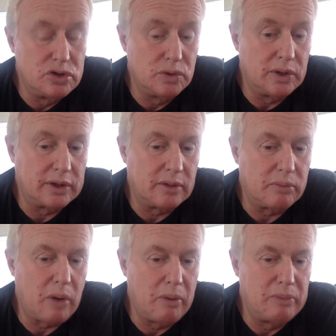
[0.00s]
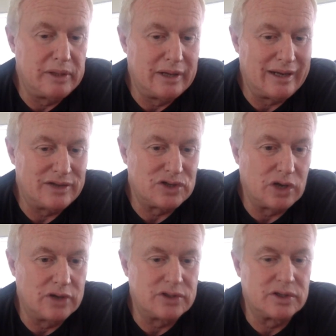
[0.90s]
the more you do it, probably
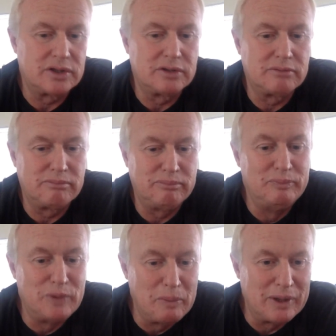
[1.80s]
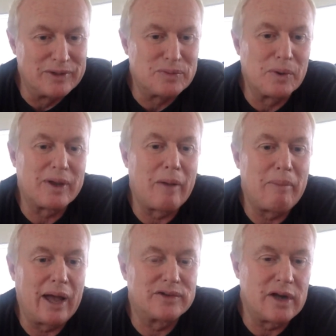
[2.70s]
the less chance the
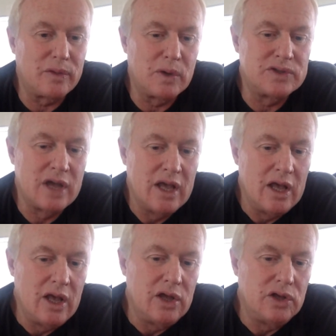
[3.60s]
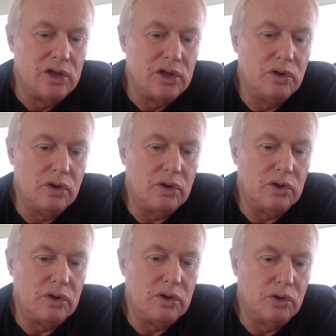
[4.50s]
ruminants will come back. So in other words,
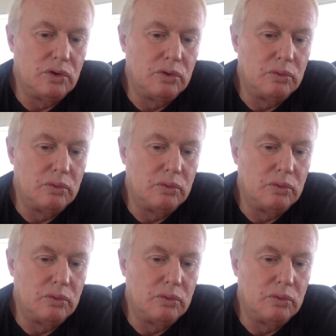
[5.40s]
you